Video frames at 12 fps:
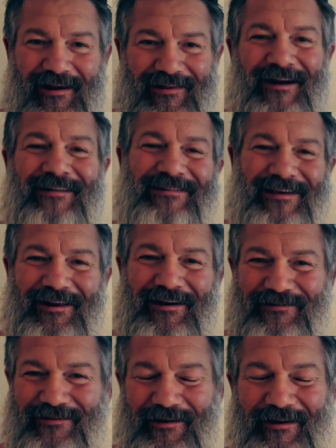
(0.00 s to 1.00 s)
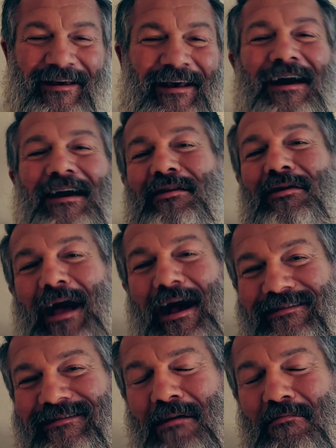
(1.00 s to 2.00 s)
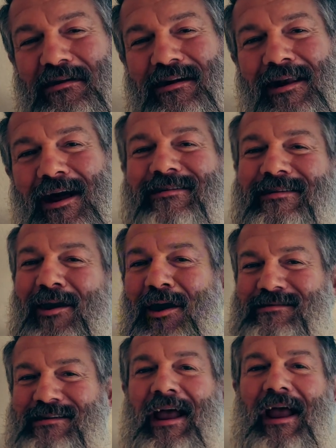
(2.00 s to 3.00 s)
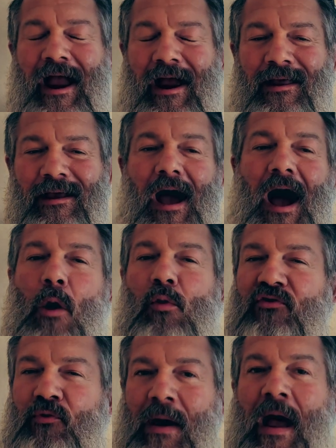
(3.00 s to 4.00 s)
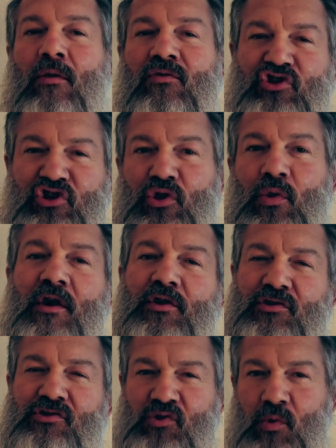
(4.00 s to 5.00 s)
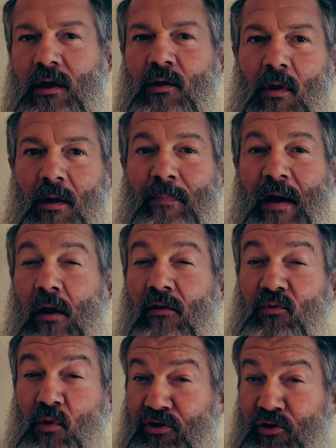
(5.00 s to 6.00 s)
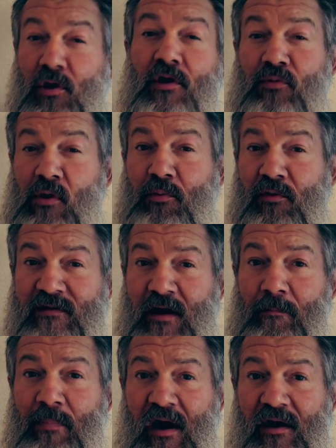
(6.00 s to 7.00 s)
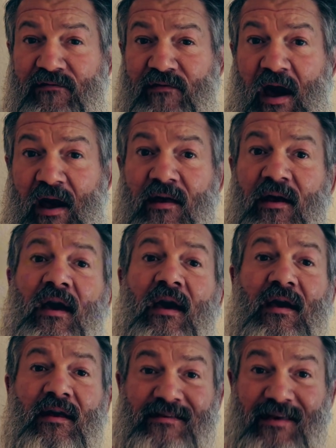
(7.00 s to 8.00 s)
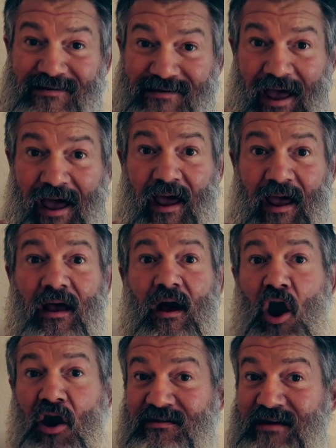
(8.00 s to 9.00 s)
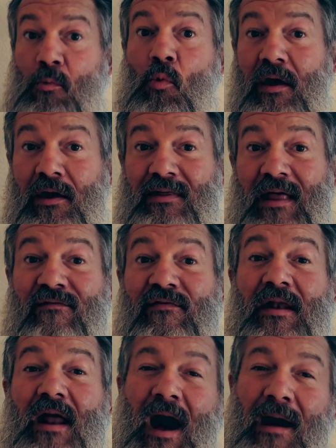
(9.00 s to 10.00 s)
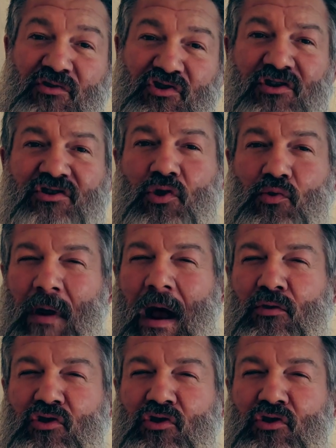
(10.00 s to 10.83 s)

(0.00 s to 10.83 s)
let's get into it. The last time we connected on day 80, I was around 221 pounds with 33% body fat. Today, on day 111, I'm just around